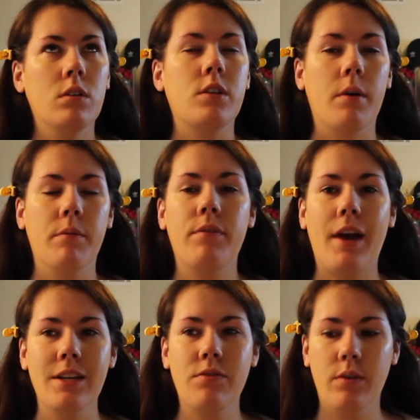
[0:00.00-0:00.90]
So,
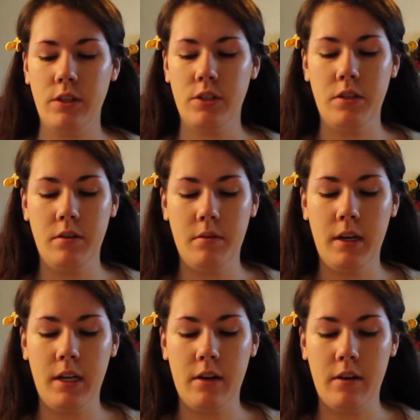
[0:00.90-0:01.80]
fast forward to
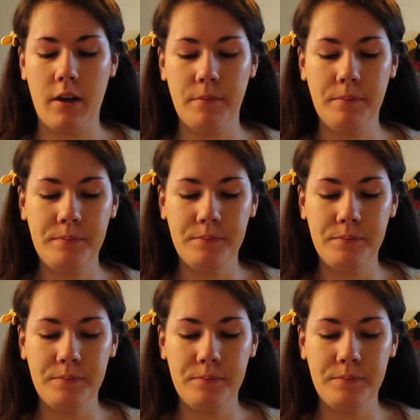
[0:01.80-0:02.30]
a year ago.